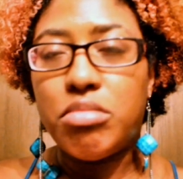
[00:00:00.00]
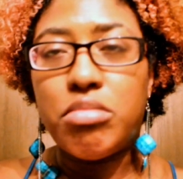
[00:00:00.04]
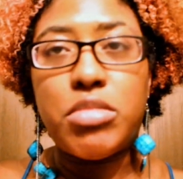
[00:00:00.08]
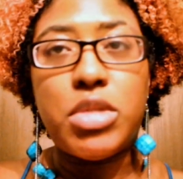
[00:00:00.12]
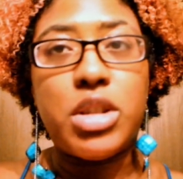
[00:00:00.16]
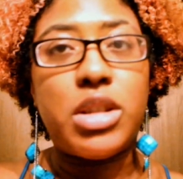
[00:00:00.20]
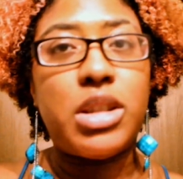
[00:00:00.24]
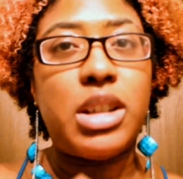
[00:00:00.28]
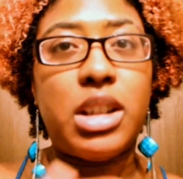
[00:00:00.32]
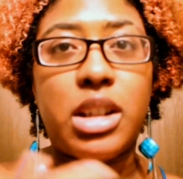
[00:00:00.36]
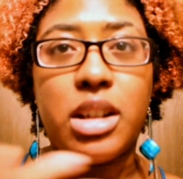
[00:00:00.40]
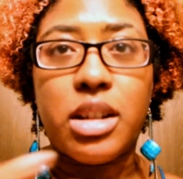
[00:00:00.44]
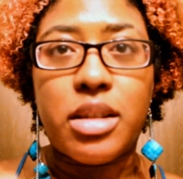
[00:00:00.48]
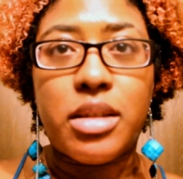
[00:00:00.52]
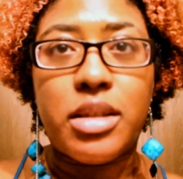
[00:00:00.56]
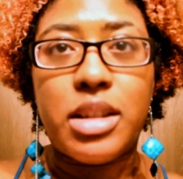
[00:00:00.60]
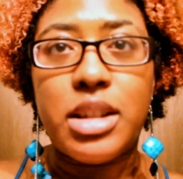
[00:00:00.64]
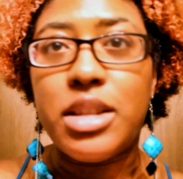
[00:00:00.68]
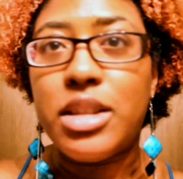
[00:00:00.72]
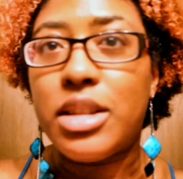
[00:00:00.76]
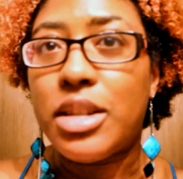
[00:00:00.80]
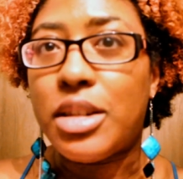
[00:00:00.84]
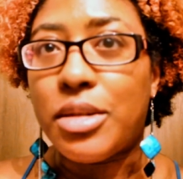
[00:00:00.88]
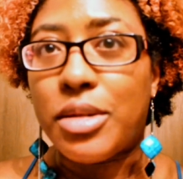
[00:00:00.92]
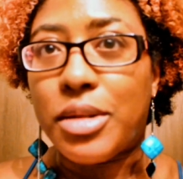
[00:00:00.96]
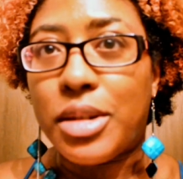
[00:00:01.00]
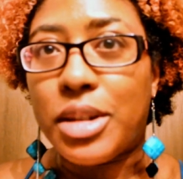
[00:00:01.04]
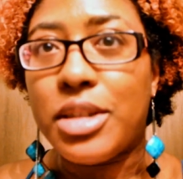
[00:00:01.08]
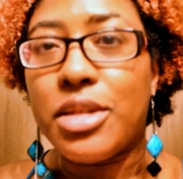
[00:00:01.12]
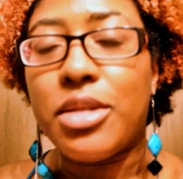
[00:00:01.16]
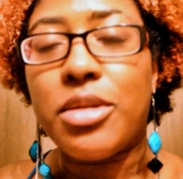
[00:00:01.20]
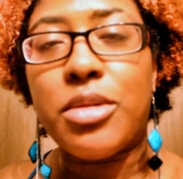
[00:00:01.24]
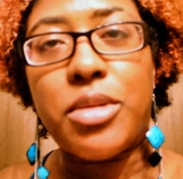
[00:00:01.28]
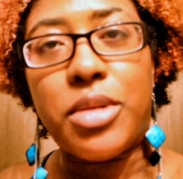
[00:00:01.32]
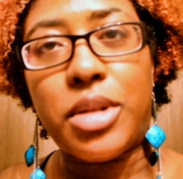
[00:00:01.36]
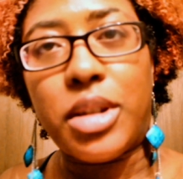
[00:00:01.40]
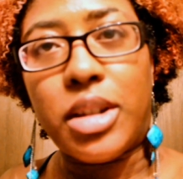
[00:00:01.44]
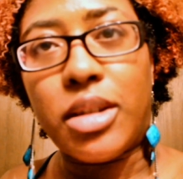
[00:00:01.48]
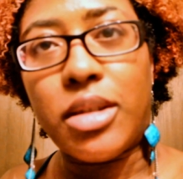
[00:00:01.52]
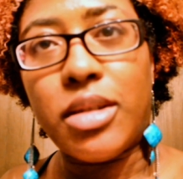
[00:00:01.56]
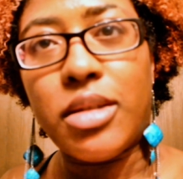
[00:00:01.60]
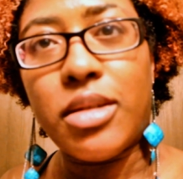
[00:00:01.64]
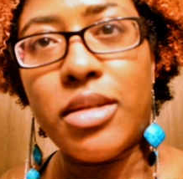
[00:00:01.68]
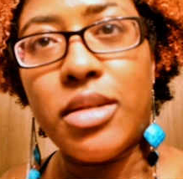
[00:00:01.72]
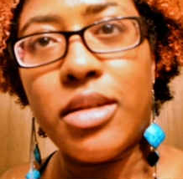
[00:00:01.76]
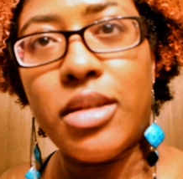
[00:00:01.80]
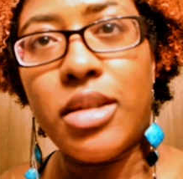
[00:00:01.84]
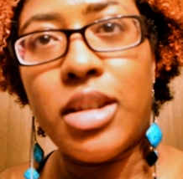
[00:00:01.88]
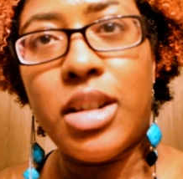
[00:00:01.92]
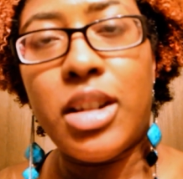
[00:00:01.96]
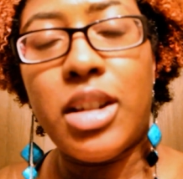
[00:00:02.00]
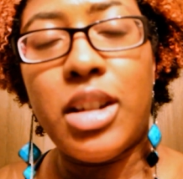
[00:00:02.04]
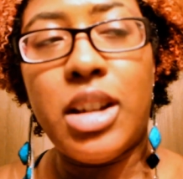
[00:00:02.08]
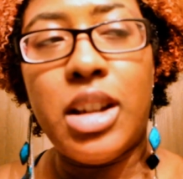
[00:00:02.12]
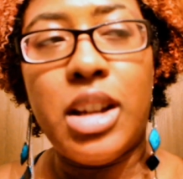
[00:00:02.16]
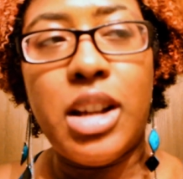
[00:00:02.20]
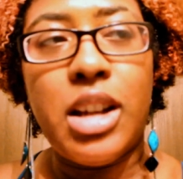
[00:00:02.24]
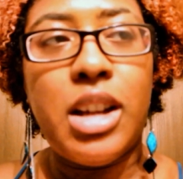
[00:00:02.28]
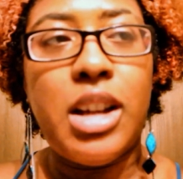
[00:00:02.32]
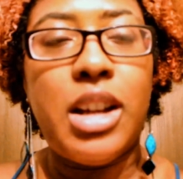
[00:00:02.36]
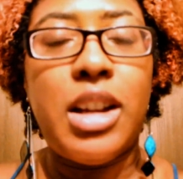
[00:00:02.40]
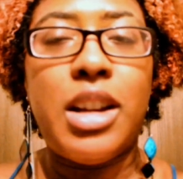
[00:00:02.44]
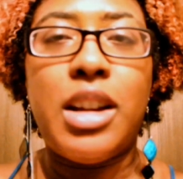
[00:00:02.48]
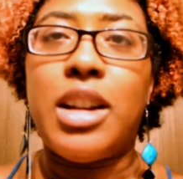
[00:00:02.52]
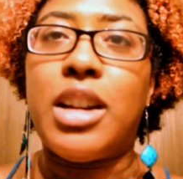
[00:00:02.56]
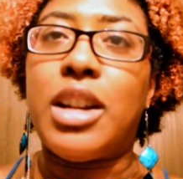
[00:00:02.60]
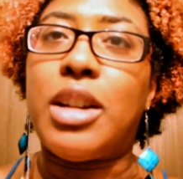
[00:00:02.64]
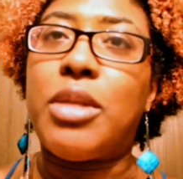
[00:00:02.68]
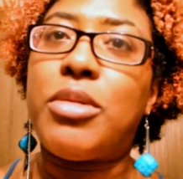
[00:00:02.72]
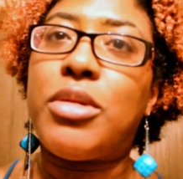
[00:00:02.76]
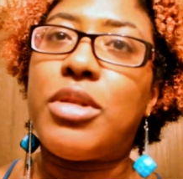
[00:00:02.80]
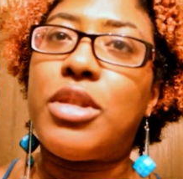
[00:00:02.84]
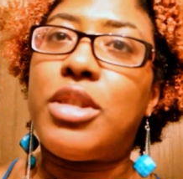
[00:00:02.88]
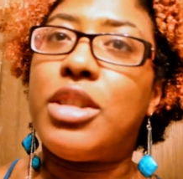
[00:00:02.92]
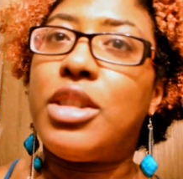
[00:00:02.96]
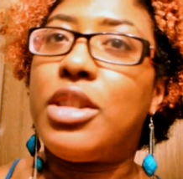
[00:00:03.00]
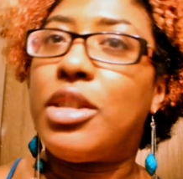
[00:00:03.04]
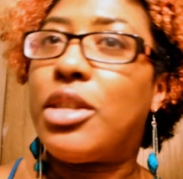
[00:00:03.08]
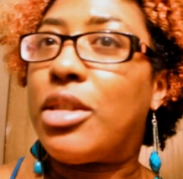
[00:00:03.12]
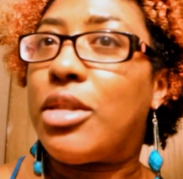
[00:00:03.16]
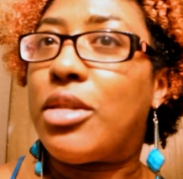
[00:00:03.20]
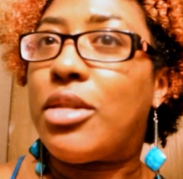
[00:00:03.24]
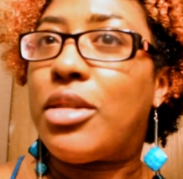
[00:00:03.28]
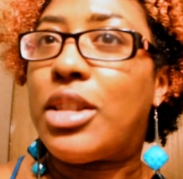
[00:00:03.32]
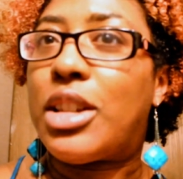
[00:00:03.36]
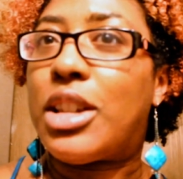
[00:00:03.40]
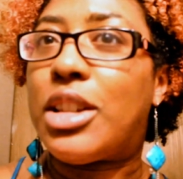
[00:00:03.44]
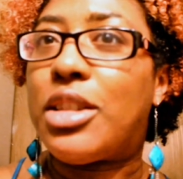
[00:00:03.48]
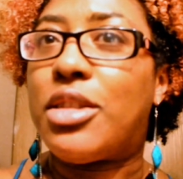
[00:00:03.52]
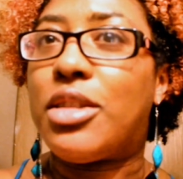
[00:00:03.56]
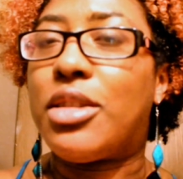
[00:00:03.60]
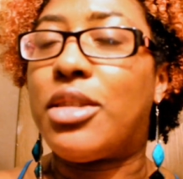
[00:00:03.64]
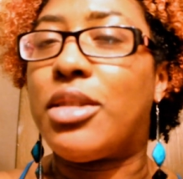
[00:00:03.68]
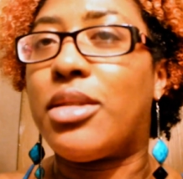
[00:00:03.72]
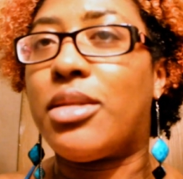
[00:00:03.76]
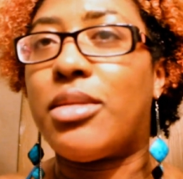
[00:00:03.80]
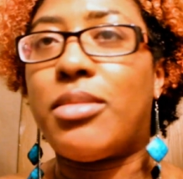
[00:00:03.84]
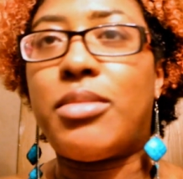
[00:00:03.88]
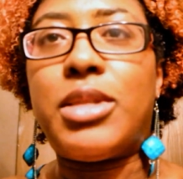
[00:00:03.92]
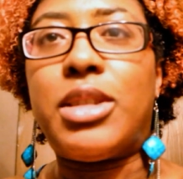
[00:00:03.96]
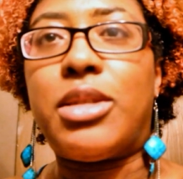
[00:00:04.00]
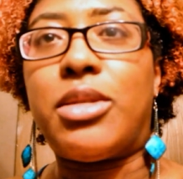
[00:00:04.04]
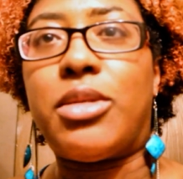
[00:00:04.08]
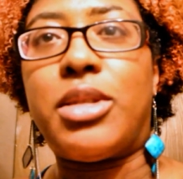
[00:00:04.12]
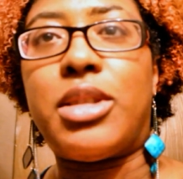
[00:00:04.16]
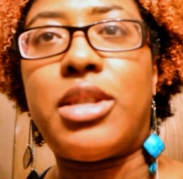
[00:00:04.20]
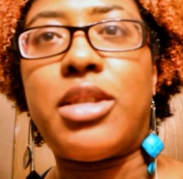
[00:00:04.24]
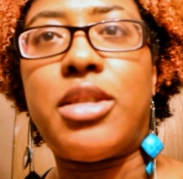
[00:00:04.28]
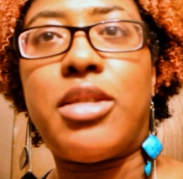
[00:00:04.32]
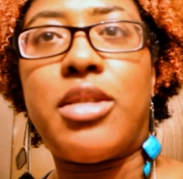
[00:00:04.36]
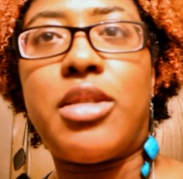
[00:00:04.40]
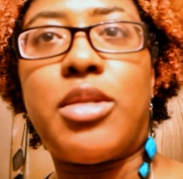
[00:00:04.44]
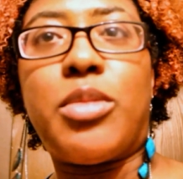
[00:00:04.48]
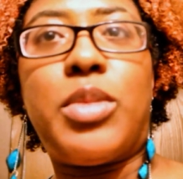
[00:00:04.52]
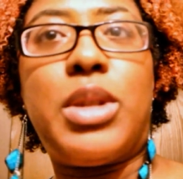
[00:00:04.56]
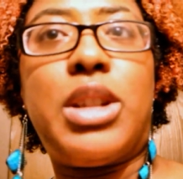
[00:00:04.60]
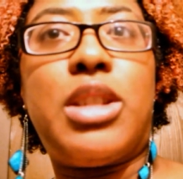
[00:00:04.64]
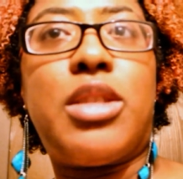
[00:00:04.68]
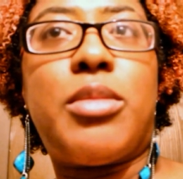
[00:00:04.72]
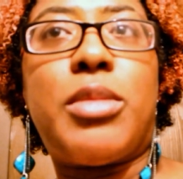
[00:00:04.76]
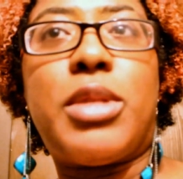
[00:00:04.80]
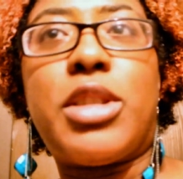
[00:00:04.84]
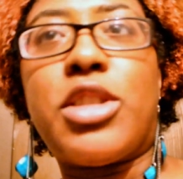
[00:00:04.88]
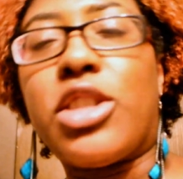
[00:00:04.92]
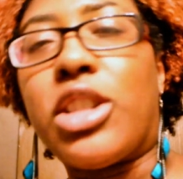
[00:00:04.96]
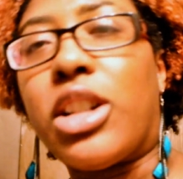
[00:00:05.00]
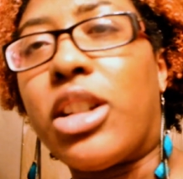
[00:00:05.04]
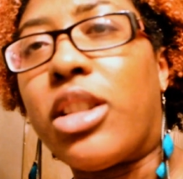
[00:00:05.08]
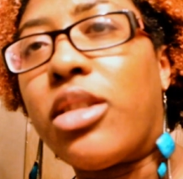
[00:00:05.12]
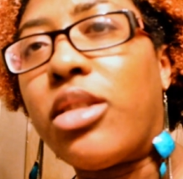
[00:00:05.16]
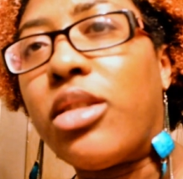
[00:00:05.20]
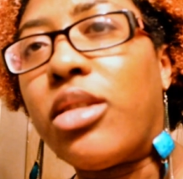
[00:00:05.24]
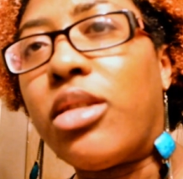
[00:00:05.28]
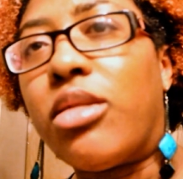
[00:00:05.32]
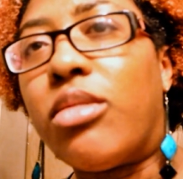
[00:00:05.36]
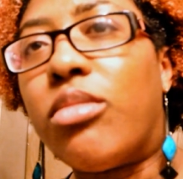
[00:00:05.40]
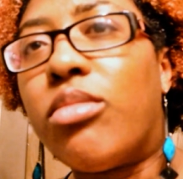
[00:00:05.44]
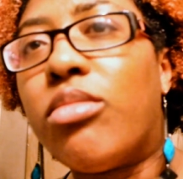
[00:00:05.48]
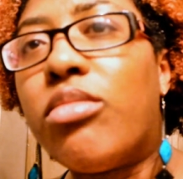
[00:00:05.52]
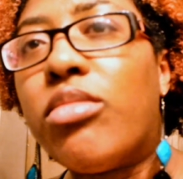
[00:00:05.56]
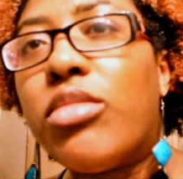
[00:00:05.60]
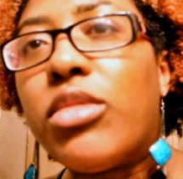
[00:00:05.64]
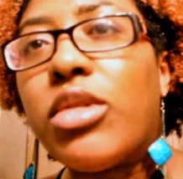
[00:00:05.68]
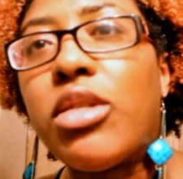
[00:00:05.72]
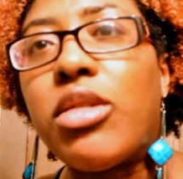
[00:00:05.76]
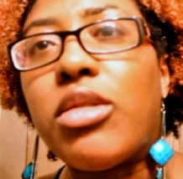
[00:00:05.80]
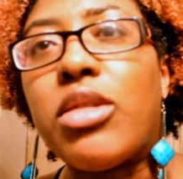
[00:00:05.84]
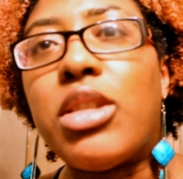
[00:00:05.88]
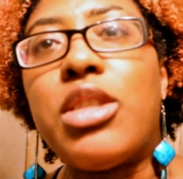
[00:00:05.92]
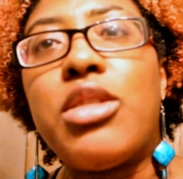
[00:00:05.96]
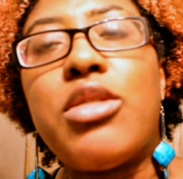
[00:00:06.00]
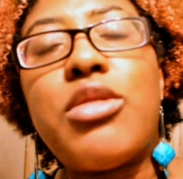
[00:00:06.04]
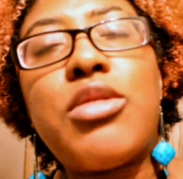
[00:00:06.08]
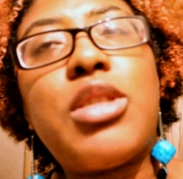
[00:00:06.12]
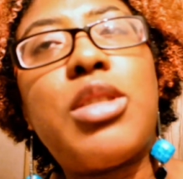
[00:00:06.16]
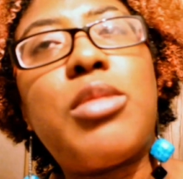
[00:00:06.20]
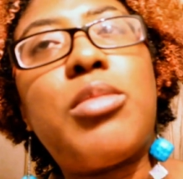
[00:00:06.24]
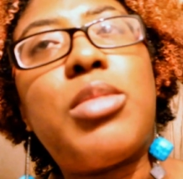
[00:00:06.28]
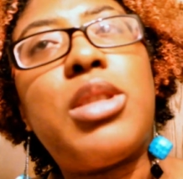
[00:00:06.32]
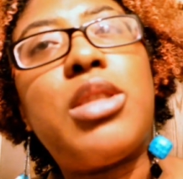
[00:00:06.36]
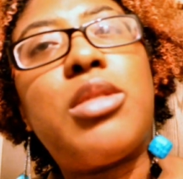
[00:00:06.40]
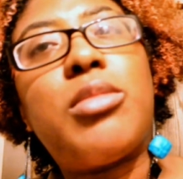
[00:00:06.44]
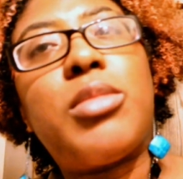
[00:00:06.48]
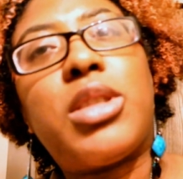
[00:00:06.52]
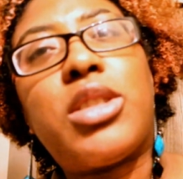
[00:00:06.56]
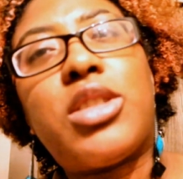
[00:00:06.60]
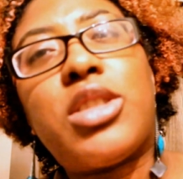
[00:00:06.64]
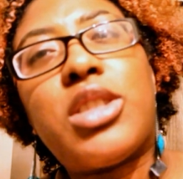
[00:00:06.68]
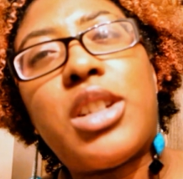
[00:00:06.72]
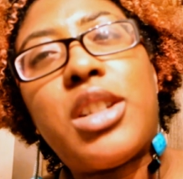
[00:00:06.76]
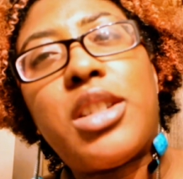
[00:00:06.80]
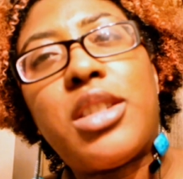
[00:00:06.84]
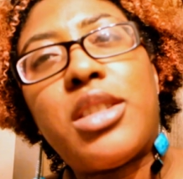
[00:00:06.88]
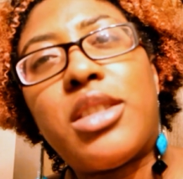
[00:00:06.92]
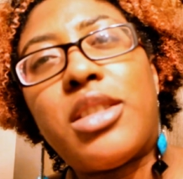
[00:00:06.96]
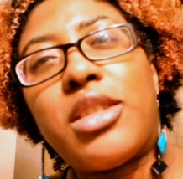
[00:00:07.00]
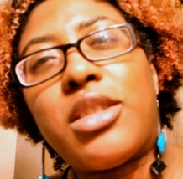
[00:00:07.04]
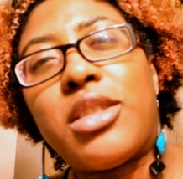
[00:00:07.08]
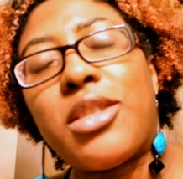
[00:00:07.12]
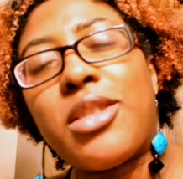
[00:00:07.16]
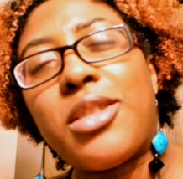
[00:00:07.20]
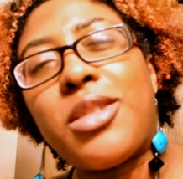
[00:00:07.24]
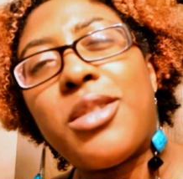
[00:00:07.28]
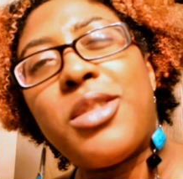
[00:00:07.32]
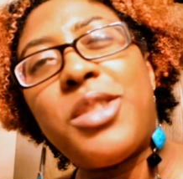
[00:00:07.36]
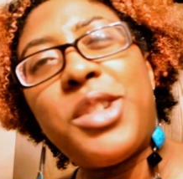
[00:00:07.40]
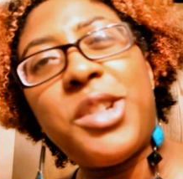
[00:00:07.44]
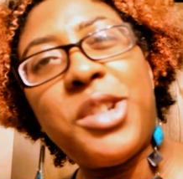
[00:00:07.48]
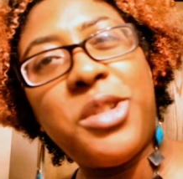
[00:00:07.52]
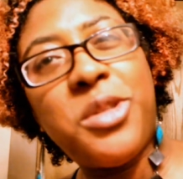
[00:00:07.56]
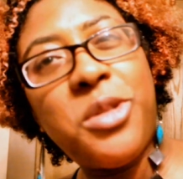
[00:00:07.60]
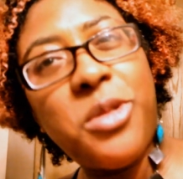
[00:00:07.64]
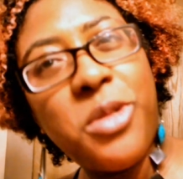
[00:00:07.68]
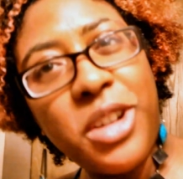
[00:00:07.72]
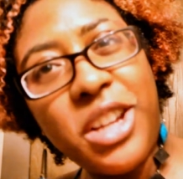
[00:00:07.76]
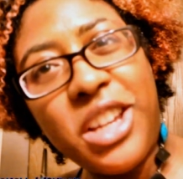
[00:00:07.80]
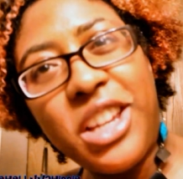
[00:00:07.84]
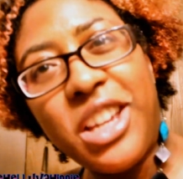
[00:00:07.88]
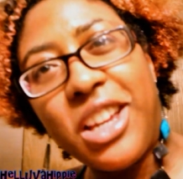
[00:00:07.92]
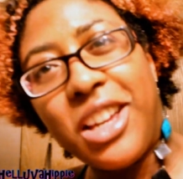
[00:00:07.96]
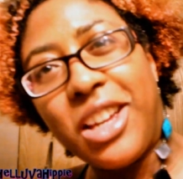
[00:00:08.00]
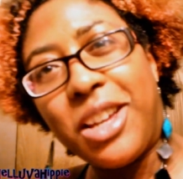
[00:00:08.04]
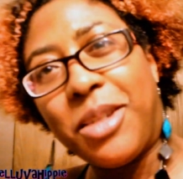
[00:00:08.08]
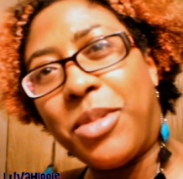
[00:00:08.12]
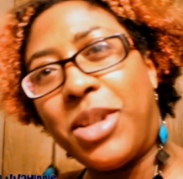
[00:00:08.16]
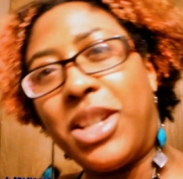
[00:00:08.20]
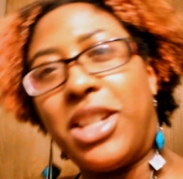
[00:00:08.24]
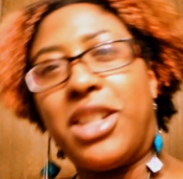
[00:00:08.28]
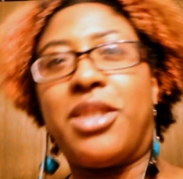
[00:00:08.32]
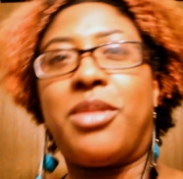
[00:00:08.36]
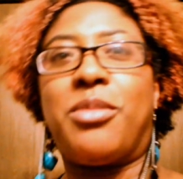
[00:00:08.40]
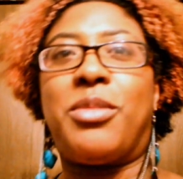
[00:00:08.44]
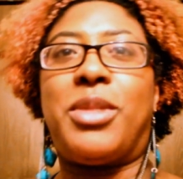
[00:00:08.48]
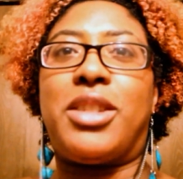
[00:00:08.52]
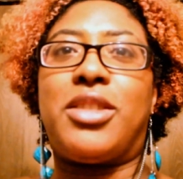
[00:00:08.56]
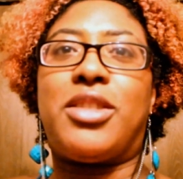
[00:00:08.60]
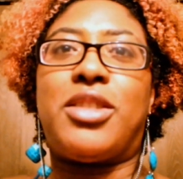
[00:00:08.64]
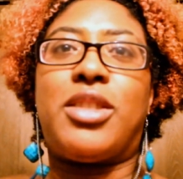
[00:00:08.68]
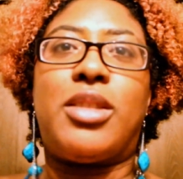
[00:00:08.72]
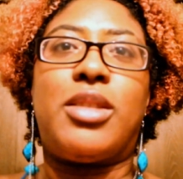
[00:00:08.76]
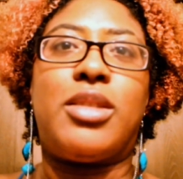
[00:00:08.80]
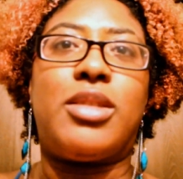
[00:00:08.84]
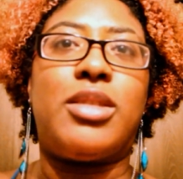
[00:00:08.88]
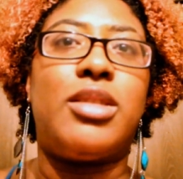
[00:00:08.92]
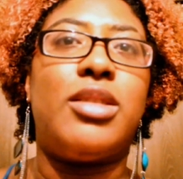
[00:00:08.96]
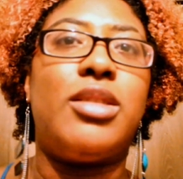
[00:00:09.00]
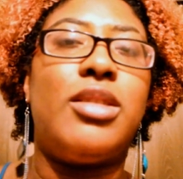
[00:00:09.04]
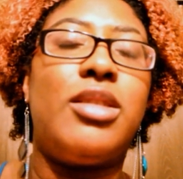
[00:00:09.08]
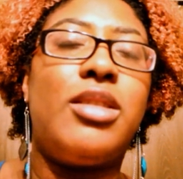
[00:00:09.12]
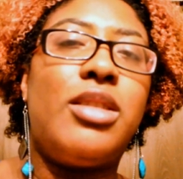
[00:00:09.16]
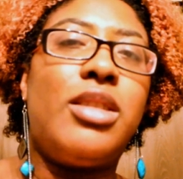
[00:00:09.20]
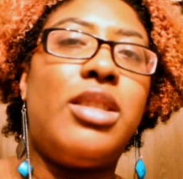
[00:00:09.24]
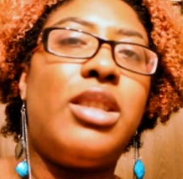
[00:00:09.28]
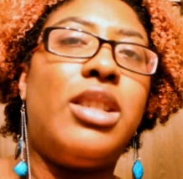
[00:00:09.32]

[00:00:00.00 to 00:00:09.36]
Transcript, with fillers: But yeah, it's annoying. And I wanted to tell you all that, just, you know, as another piece of my childhood, another interesting piece of my childhood, another annoying piece of my childhood.